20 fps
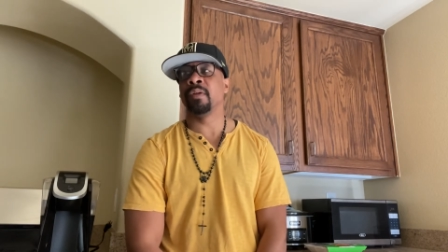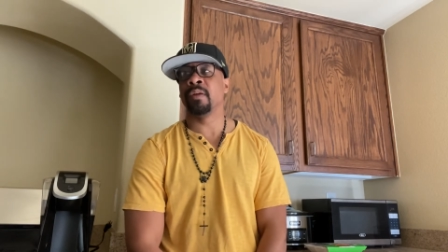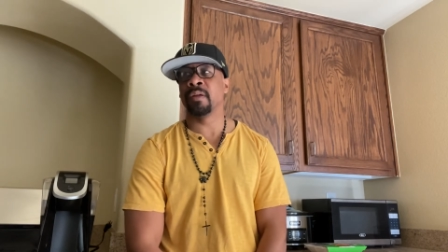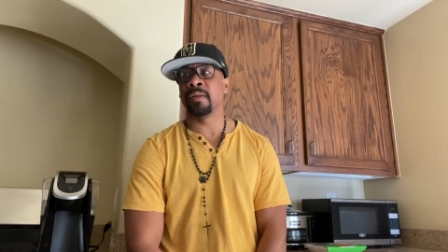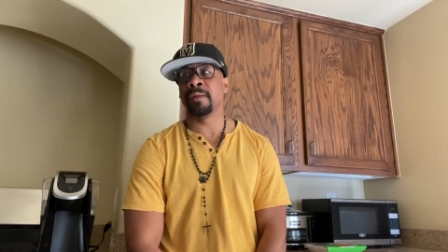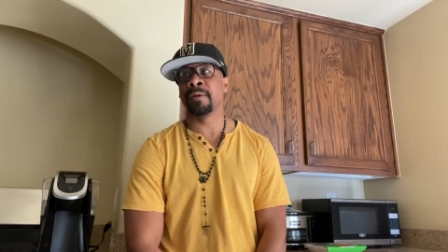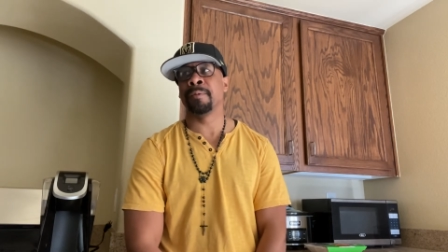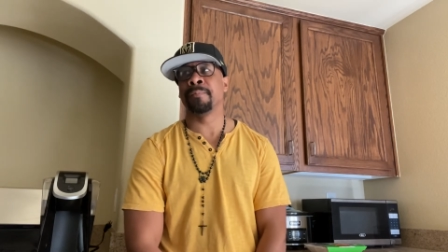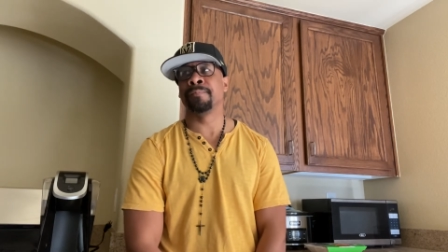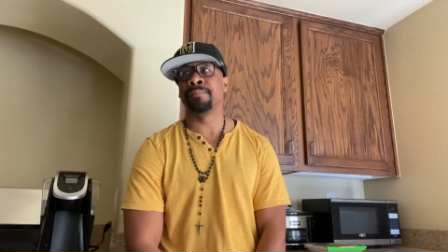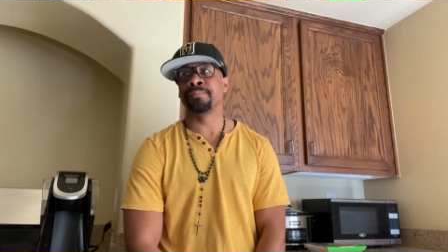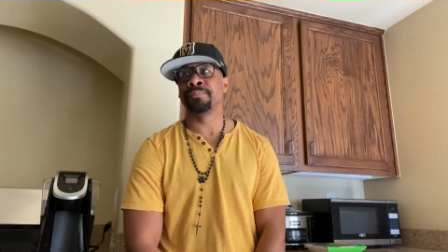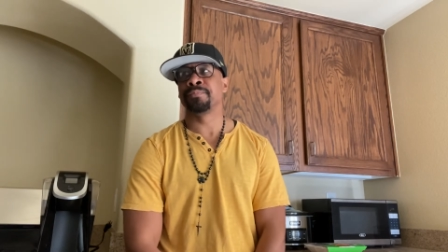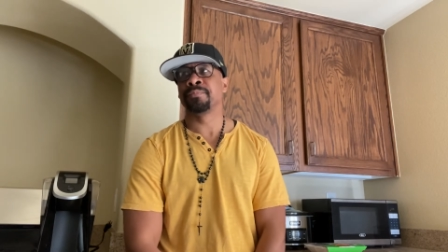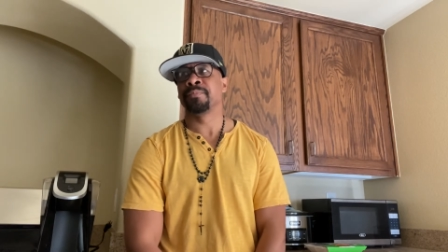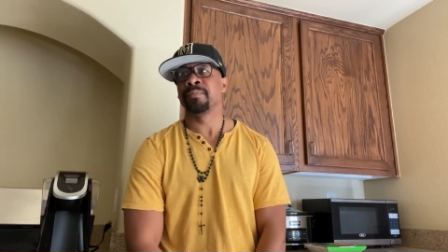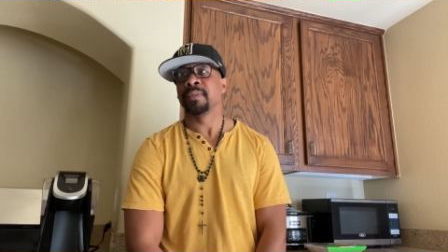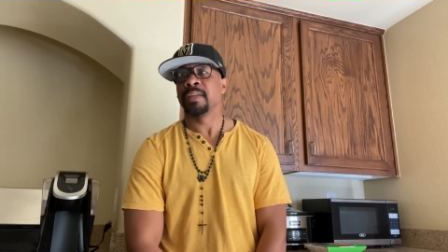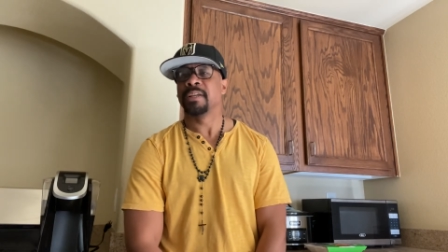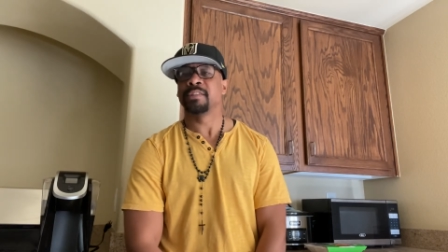
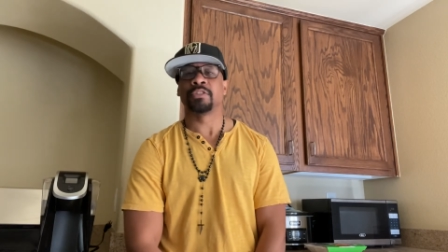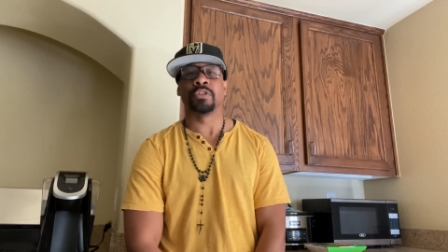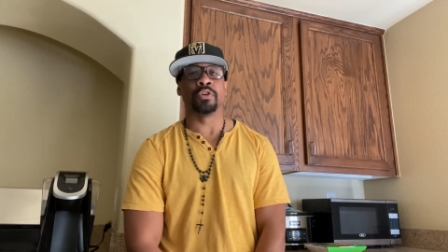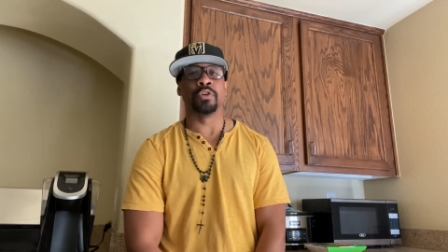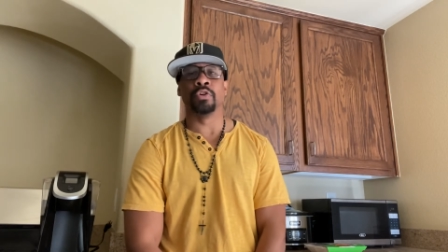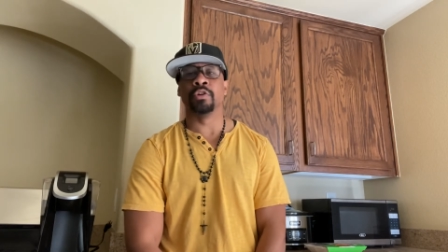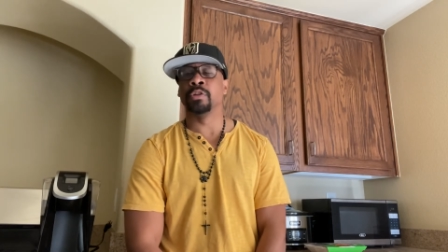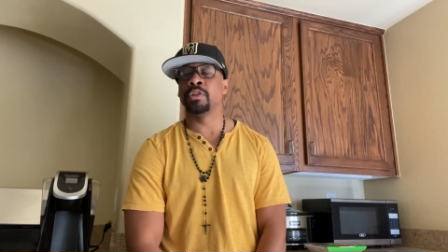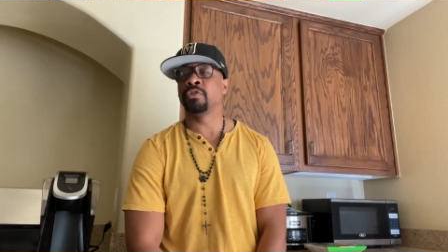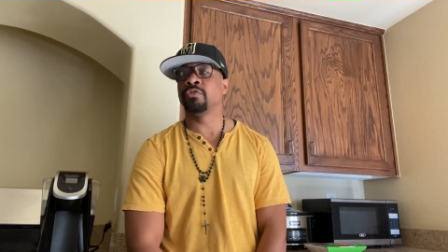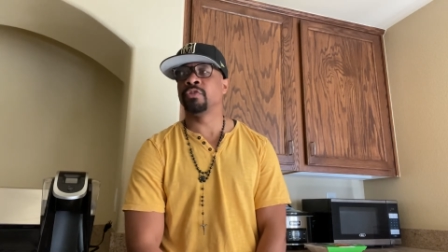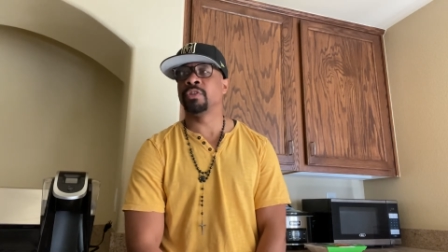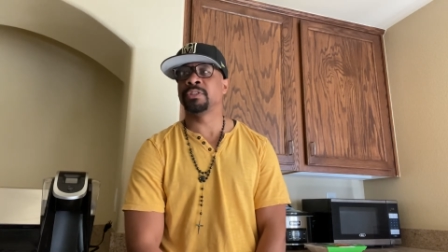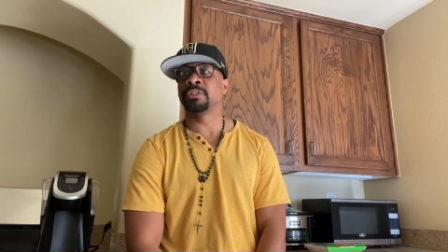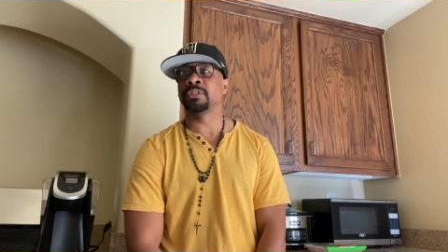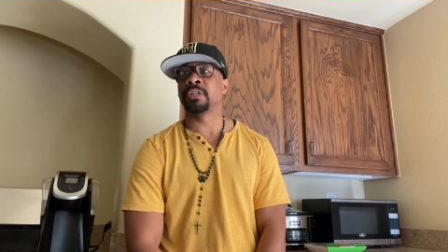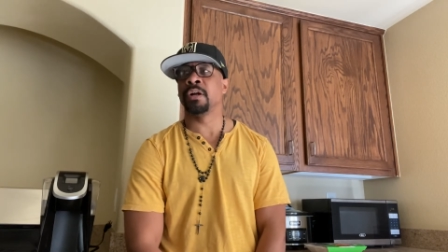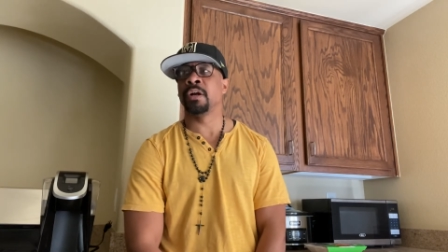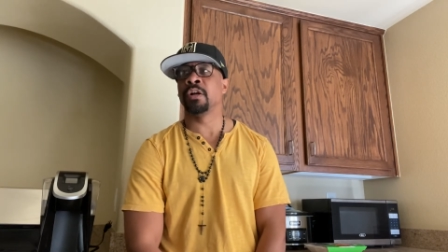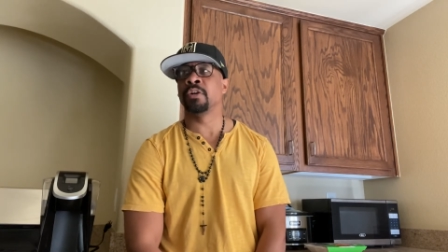That's the early
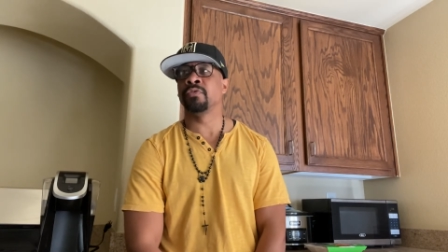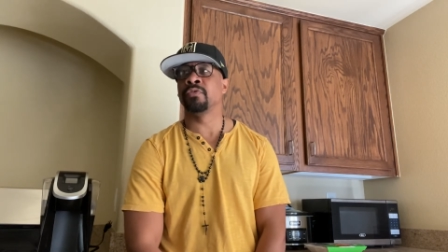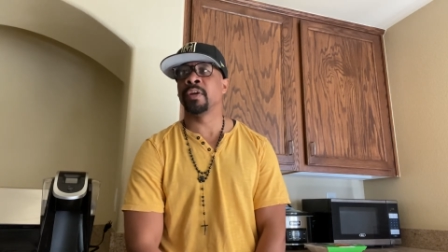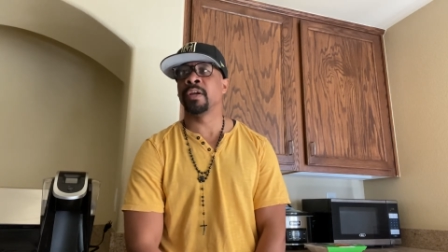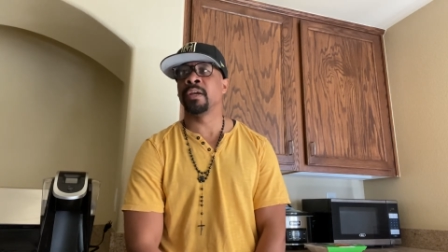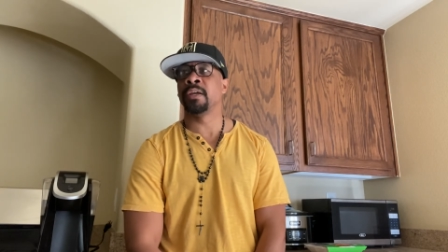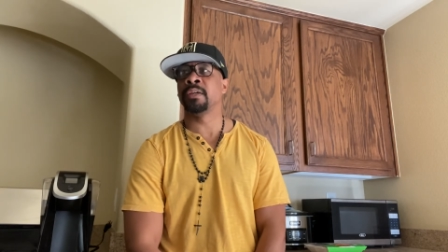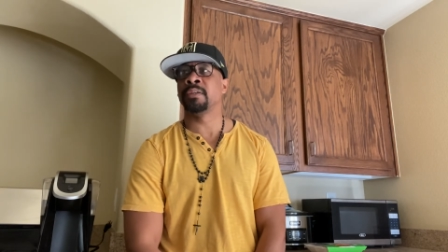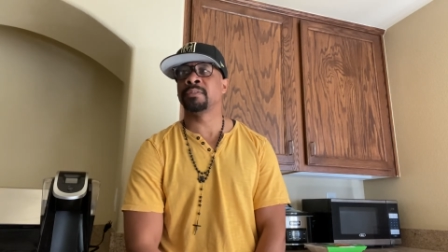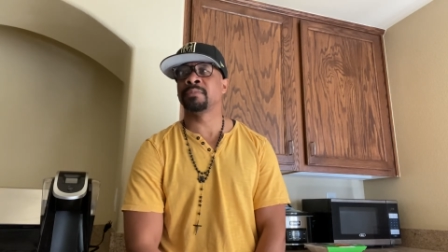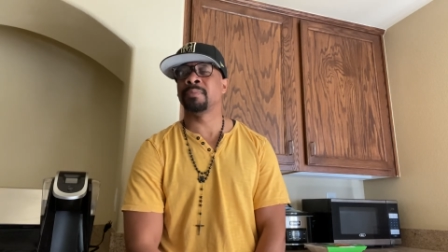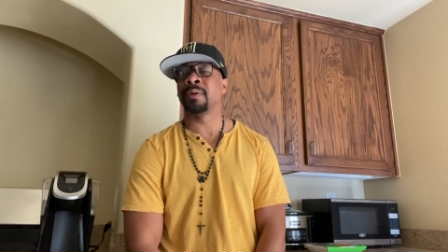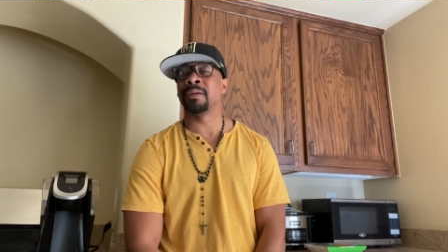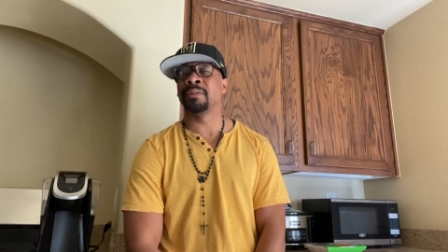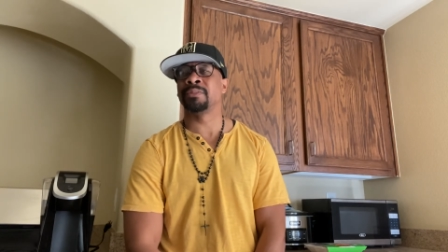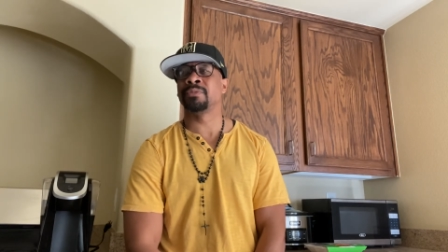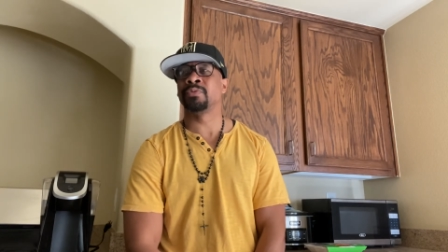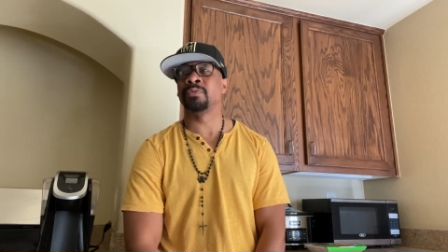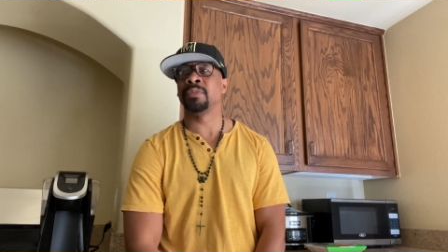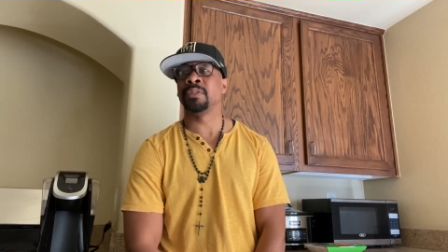Christon Graves by
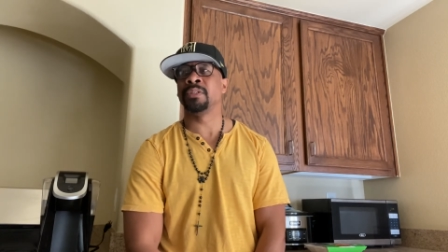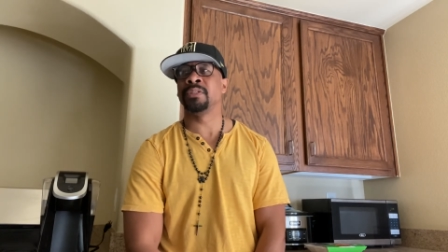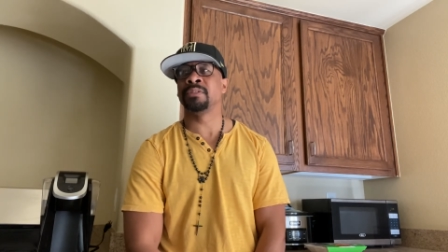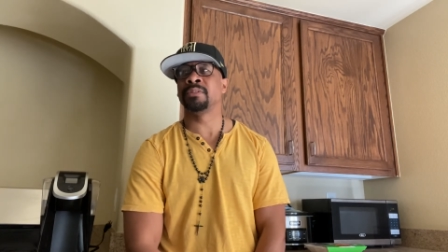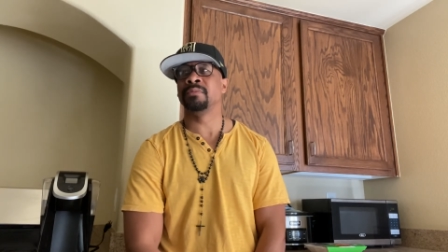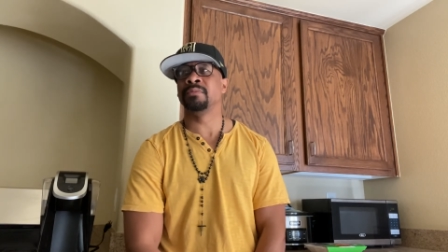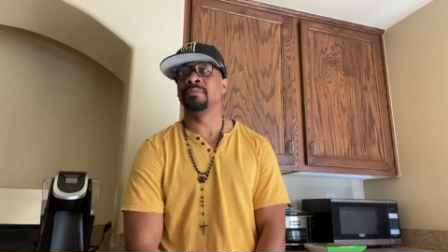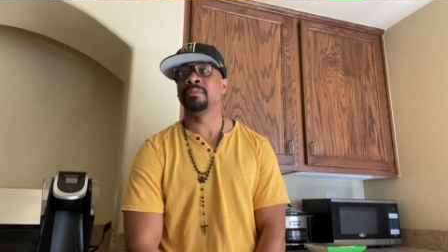20.